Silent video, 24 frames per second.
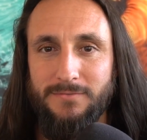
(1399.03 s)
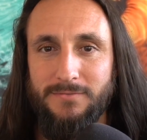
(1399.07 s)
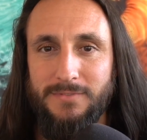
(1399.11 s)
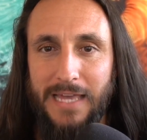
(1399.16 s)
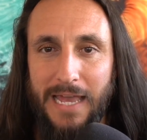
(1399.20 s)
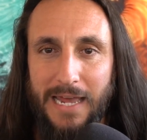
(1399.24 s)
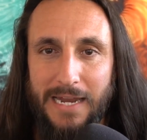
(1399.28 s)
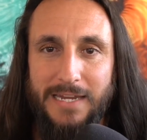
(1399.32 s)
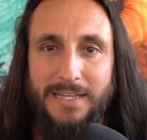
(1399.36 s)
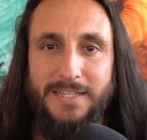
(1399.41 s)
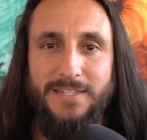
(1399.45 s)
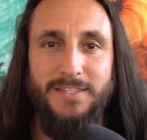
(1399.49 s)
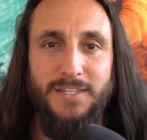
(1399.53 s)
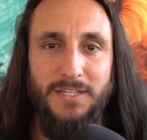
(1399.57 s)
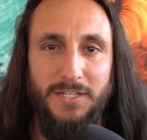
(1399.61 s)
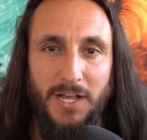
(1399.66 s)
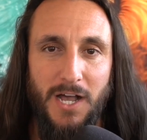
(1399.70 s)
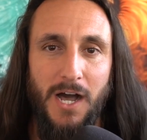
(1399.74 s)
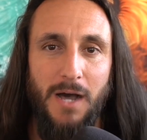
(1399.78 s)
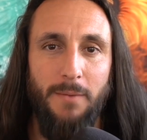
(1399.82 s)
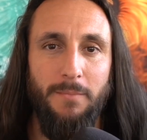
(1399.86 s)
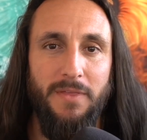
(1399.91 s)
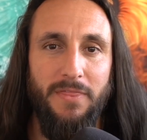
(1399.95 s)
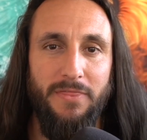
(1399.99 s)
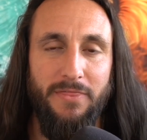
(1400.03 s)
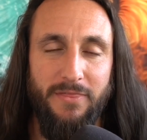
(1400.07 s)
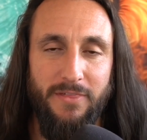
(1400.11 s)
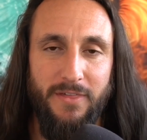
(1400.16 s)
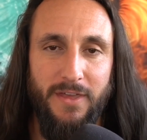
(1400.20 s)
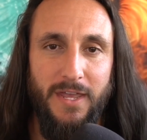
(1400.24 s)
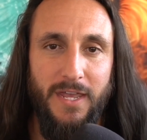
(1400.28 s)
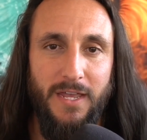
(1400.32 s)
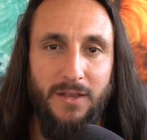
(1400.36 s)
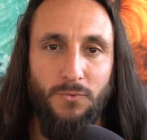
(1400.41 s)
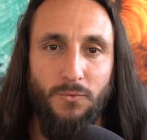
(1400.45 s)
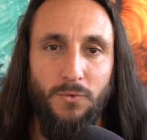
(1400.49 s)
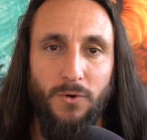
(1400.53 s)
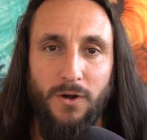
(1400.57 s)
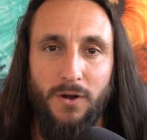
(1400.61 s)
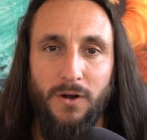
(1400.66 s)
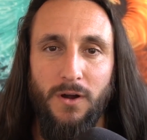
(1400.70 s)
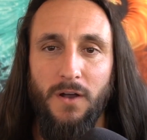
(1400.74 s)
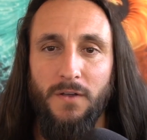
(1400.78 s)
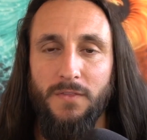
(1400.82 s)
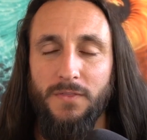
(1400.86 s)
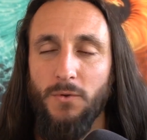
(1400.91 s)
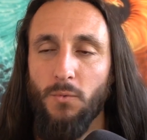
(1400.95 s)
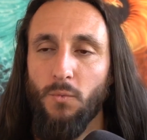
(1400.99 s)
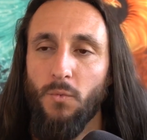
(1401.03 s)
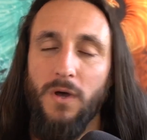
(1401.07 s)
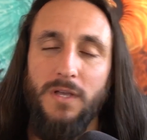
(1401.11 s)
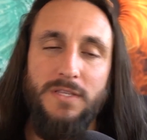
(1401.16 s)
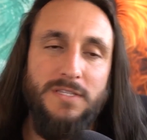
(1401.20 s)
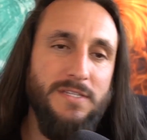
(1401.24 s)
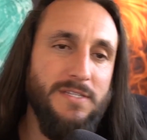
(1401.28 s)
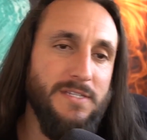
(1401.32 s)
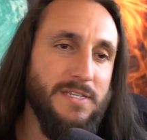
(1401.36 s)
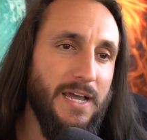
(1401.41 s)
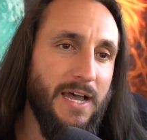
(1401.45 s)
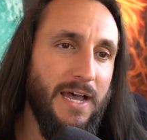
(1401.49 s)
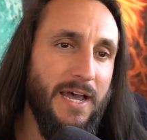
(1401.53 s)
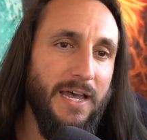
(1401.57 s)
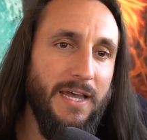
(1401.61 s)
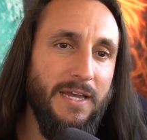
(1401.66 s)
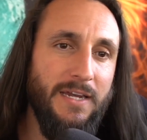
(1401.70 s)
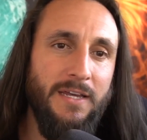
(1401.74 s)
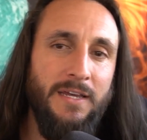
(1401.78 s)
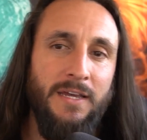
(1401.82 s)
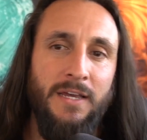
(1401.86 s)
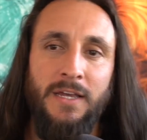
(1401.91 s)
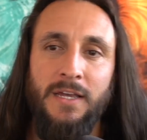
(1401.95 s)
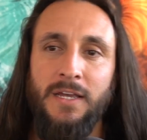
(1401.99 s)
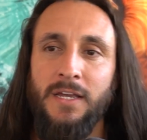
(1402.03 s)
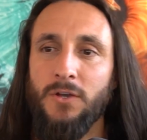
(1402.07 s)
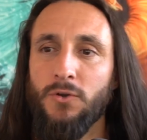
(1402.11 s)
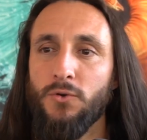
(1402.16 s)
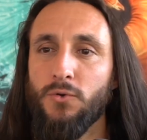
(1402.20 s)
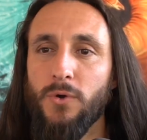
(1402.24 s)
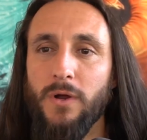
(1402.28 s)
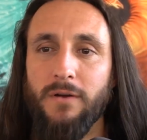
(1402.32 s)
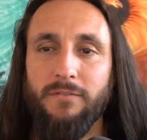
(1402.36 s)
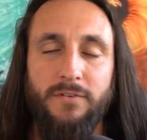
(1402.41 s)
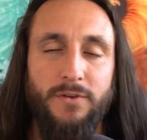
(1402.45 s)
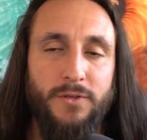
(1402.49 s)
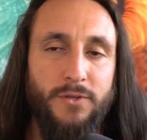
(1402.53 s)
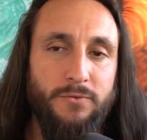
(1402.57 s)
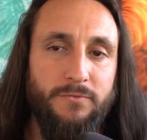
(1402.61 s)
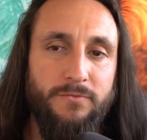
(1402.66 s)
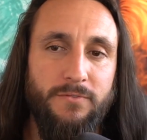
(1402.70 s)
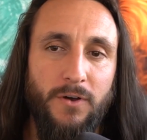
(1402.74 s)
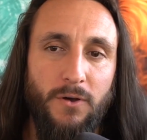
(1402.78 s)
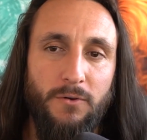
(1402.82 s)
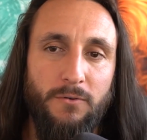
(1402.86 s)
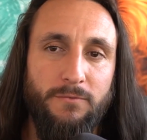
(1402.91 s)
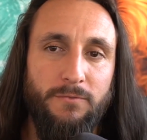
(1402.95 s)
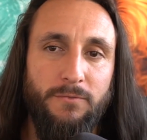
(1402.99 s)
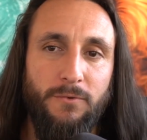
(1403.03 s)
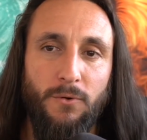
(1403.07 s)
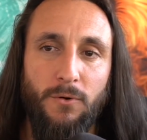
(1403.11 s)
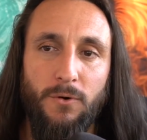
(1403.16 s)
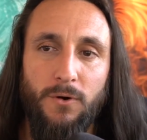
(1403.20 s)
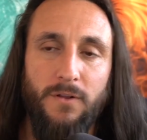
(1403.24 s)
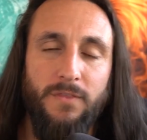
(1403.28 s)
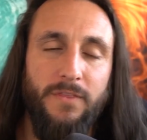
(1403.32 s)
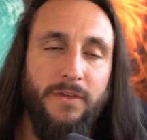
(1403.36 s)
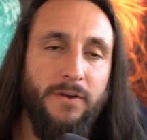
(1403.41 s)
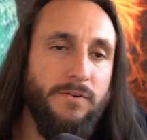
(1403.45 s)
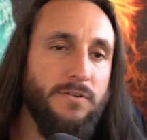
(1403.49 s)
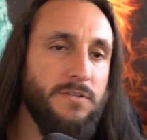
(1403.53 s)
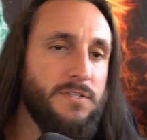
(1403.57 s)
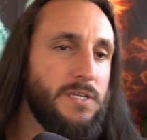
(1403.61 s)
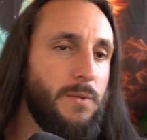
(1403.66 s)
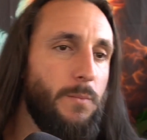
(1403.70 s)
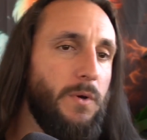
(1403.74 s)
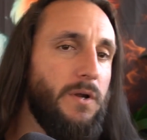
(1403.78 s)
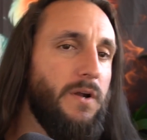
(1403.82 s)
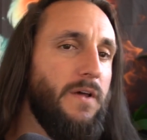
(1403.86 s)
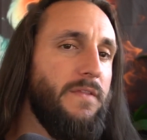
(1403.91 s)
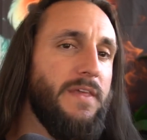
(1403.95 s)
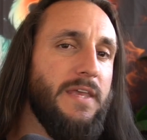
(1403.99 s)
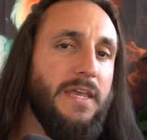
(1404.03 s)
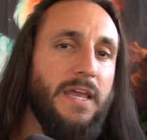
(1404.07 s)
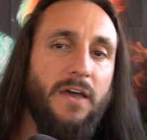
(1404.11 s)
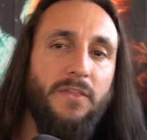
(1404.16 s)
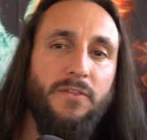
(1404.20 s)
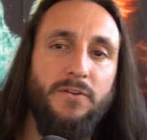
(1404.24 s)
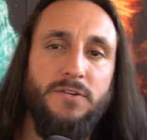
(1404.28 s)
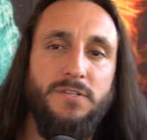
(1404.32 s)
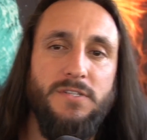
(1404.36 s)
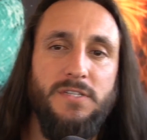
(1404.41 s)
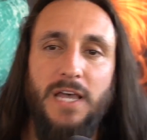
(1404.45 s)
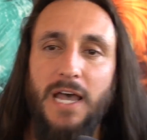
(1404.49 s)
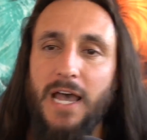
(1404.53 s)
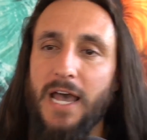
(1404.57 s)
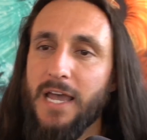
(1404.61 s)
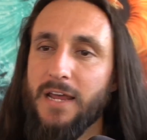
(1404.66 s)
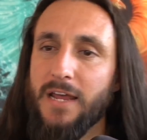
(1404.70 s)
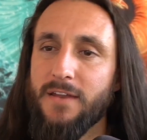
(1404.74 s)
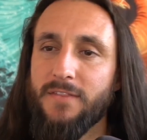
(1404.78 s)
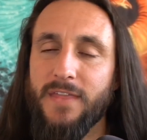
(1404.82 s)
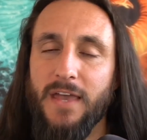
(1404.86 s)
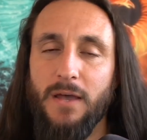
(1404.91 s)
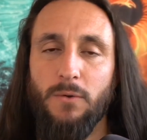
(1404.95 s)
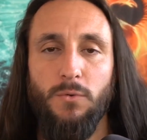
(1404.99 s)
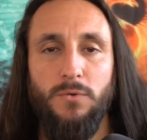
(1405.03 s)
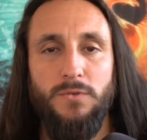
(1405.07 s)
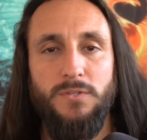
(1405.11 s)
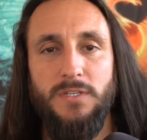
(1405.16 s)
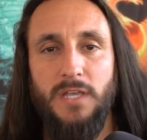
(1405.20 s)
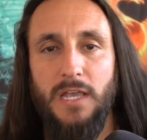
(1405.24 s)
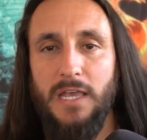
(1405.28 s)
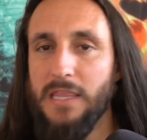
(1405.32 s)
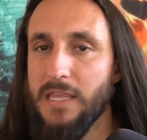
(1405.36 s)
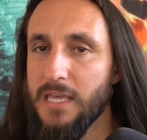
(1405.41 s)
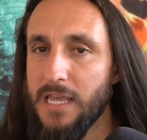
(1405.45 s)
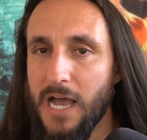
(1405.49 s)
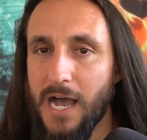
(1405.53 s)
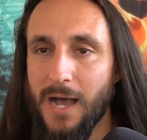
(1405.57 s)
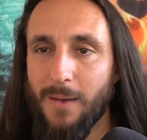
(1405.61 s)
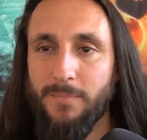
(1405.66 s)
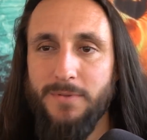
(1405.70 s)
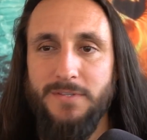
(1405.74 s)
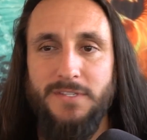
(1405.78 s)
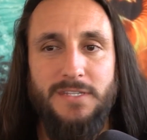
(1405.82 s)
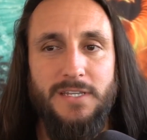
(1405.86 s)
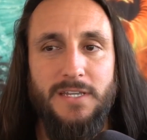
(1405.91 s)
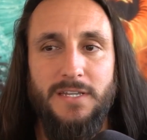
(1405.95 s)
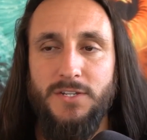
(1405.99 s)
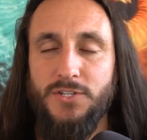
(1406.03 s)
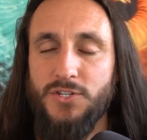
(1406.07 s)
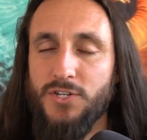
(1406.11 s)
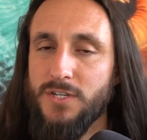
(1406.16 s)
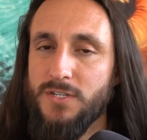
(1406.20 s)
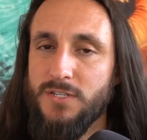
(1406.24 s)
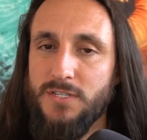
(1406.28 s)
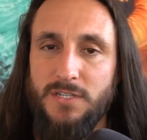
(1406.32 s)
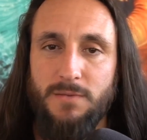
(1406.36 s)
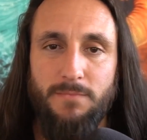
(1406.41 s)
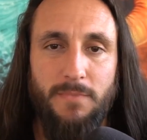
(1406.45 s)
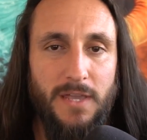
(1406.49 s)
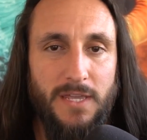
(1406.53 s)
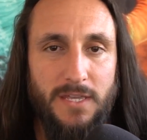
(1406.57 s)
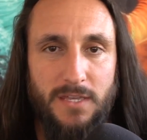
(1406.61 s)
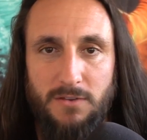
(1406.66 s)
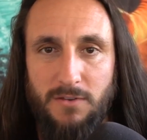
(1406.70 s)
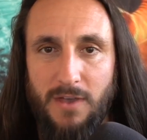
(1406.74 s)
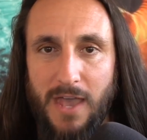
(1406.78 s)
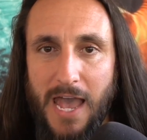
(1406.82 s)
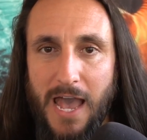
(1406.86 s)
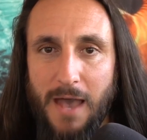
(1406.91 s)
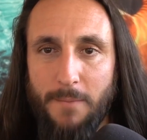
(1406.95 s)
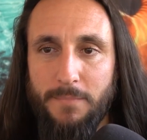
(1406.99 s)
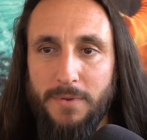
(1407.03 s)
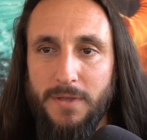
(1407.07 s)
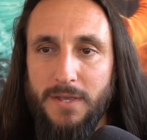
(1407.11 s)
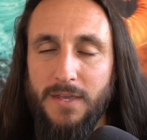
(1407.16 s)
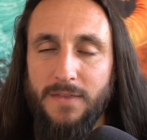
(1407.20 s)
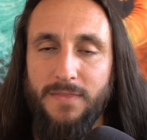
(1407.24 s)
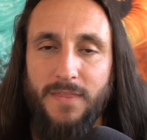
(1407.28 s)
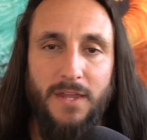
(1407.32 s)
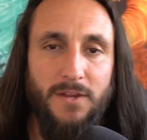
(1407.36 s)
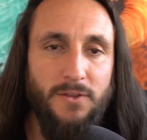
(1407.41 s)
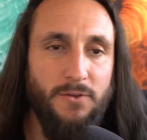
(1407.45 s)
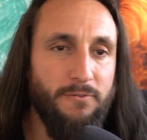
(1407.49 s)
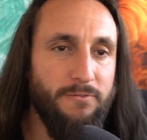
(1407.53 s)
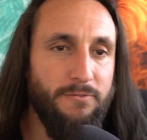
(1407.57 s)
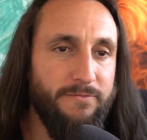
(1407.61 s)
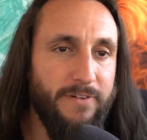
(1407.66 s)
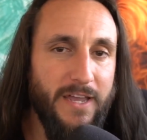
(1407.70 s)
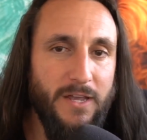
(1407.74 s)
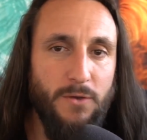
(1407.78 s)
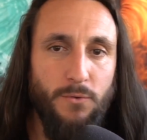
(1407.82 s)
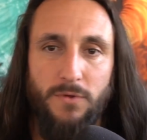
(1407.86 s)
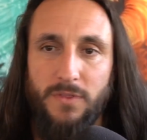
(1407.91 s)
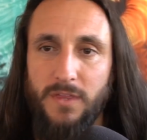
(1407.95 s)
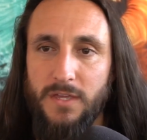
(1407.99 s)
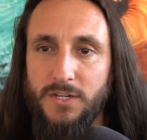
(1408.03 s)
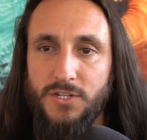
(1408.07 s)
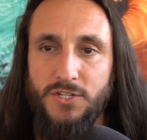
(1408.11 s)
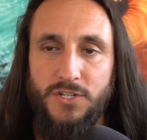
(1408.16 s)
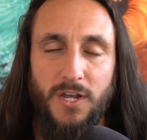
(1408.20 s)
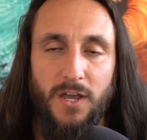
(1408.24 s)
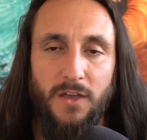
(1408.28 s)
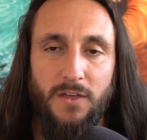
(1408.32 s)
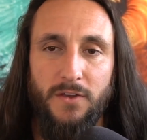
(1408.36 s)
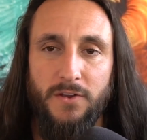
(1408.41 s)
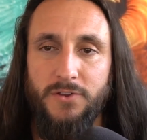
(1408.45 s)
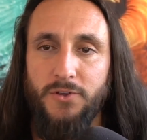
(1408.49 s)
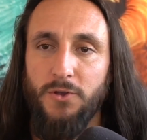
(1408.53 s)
That is the common thing. Where on the one side, whoever you vote for, there's someone on the other side that will say the opposite just to make you happy, and then you'll fight with each other.